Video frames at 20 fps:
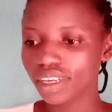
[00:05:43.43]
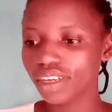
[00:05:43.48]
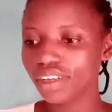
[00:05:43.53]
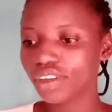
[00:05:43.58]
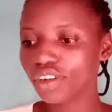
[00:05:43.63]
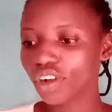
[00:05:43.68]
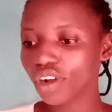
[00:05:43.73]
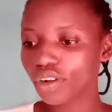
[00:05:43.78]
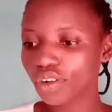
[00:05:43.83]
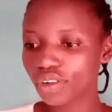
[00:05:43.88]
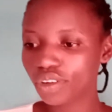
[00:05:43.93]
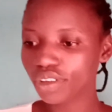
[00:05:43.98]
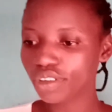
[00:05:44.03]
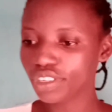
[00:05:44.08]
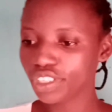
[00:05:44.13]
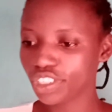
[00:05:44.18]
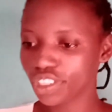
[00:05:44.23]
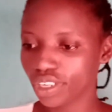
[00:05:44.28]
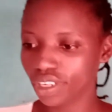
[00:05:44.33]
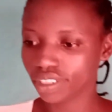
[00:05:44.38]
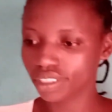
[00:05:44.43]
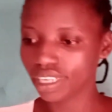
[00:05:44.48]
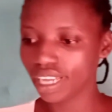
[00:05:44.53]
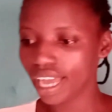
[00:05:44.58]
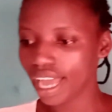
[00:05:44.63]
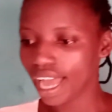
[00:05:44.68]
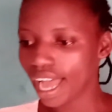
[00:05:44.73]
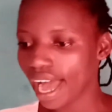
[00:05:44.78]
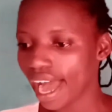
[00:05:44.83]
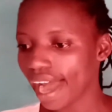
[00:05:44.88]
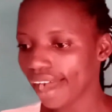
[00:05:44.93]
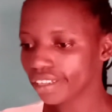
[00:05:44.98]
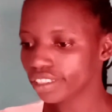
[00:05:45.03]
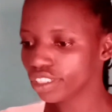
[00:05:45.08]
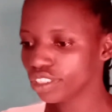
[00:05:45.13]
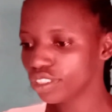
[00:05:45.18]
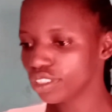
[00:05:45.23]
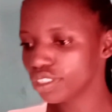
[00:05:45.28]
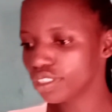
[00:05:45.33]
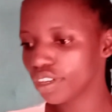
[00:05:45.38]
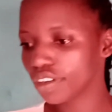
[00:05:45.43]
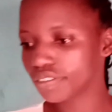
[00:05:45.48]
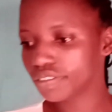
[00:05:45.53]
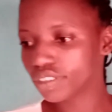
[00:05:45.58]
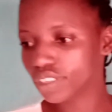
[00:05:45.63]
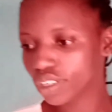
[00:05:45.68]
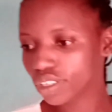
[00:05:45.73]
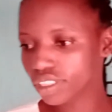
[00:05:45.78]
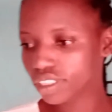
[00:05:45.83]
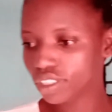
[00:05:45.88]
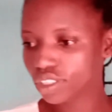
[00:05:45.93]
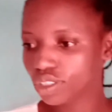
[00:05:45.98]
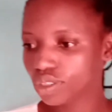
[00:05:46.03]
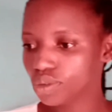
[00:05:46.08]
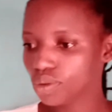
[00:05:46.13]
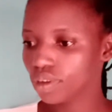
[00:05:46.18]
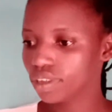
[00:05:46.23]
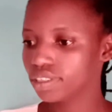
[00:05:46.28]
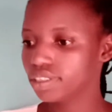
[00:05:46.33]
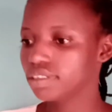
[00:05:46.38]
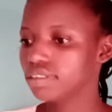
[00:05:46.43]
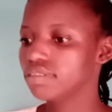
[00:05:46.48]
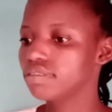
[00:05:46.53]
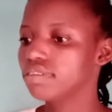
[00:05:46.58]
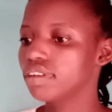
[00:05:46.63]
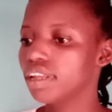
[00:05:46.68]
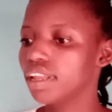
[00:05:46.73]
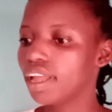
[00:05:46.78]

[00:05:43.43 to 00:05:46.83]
In conclusion, attitude of nurses towards